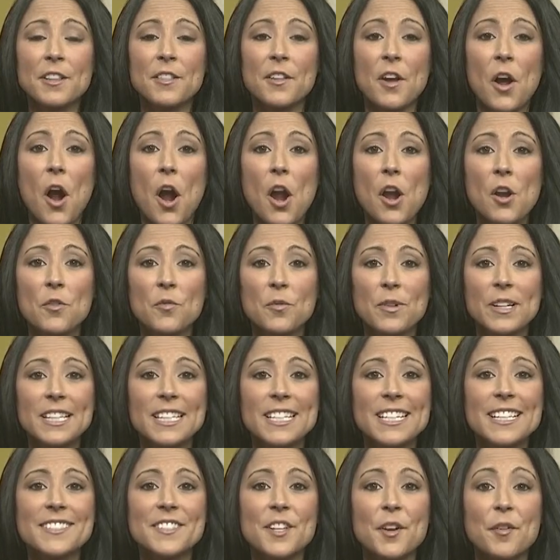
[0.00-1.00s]
it, the heart
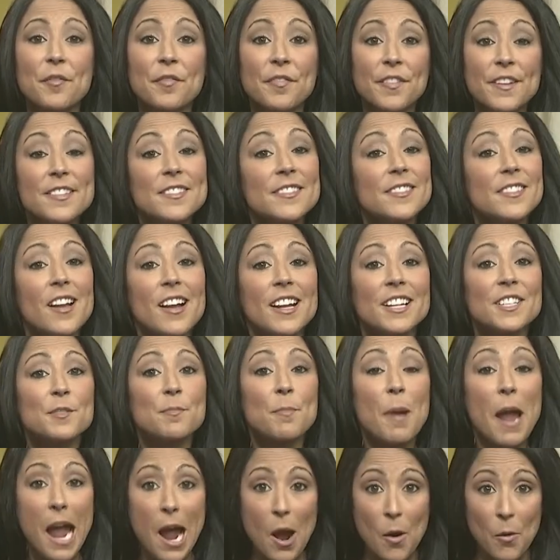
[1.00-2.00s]
really is a fist-sized
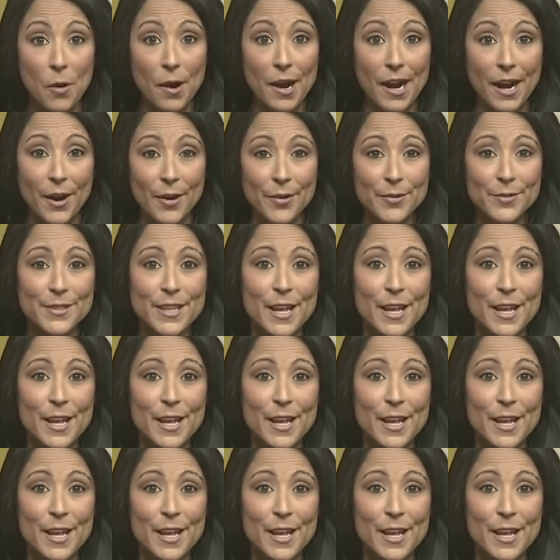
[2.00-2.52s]
powerhouse